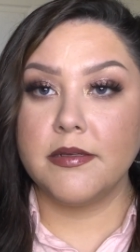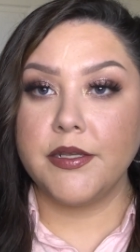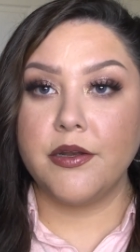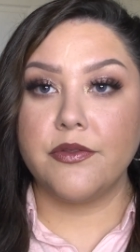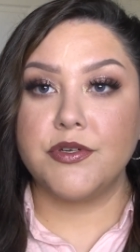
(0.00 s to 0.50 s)

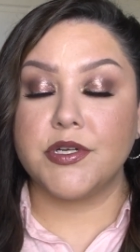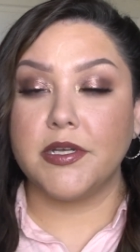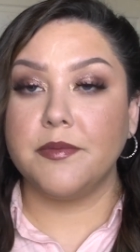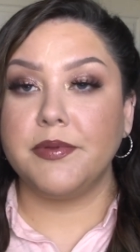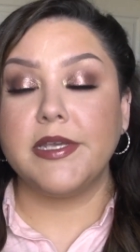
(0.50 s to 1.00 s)
you know the
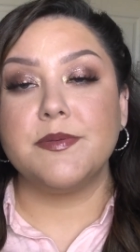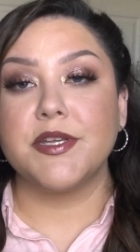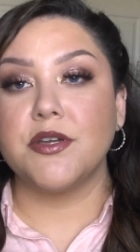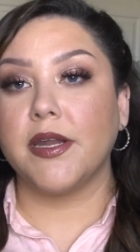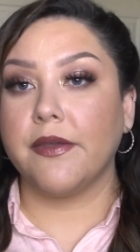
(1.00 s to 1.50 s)
drill. Please
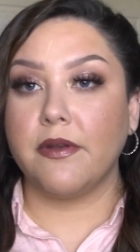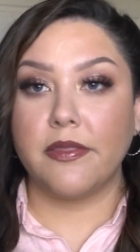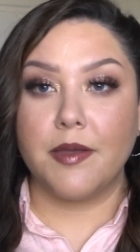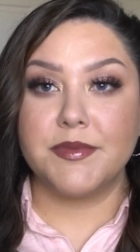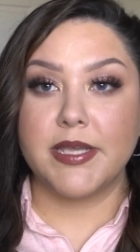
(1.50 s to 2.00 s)
make sure to give it a
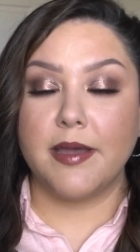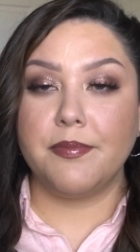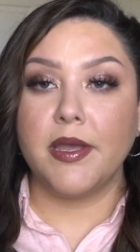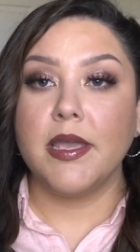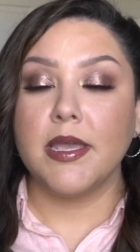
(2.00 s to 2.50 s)
thumbs
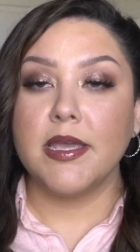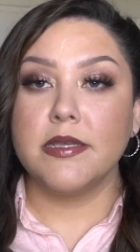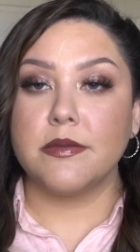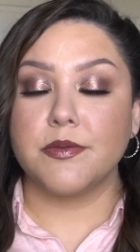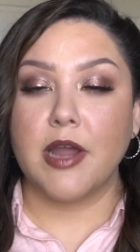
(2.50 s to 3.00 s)
up,
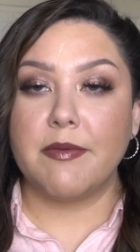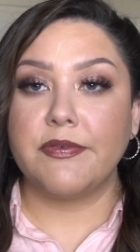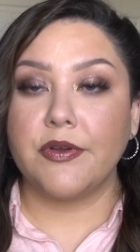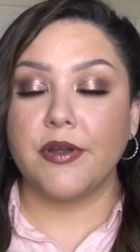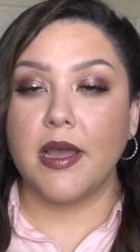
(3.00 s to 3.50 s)
subscribe
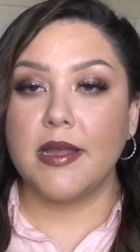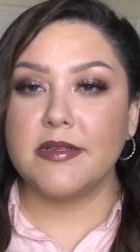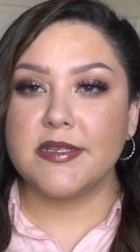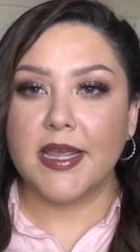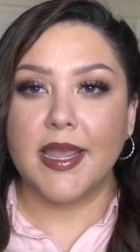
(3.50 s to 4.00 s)
if you are
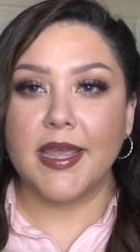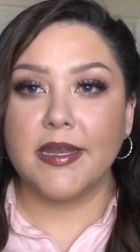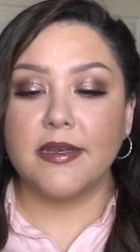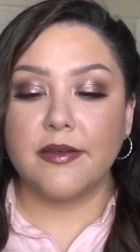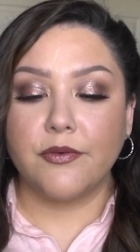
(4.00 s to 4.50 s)
not,
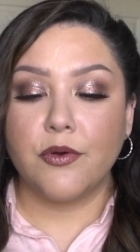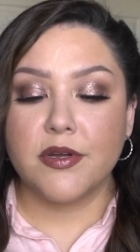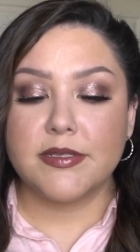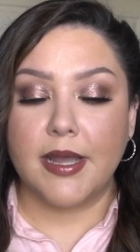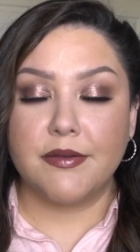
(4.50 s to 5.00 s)
and of
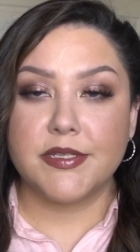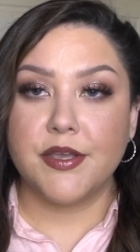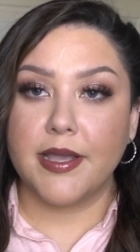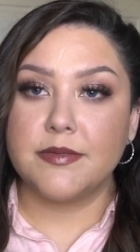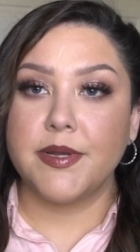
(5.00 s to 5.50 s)
course, I will see
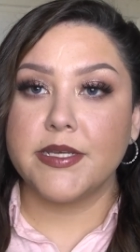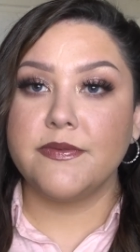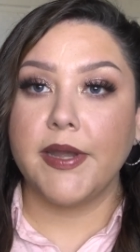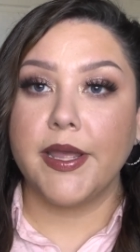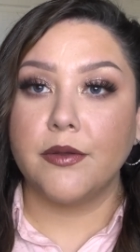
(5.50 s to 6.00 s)
you guys in my next
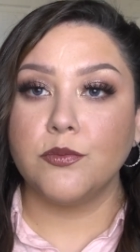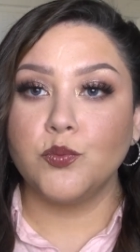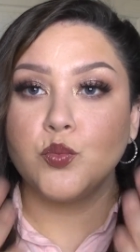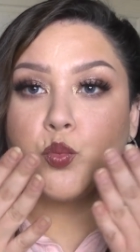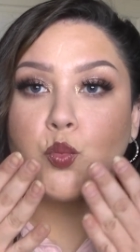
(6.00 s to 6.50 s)
video.
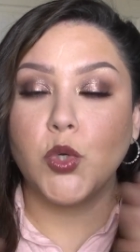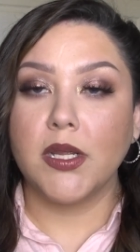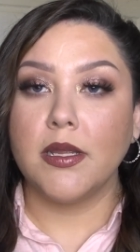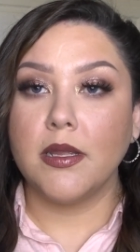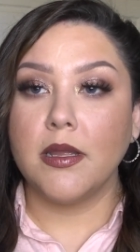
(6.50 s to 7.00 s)

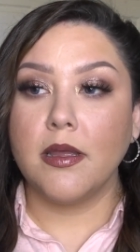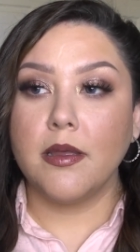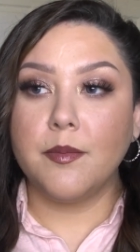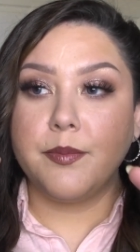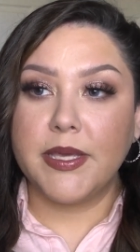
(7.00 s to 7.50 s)

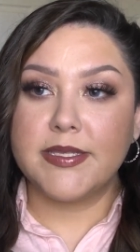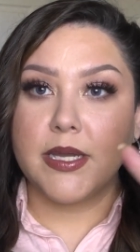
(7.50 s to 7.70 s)
Peace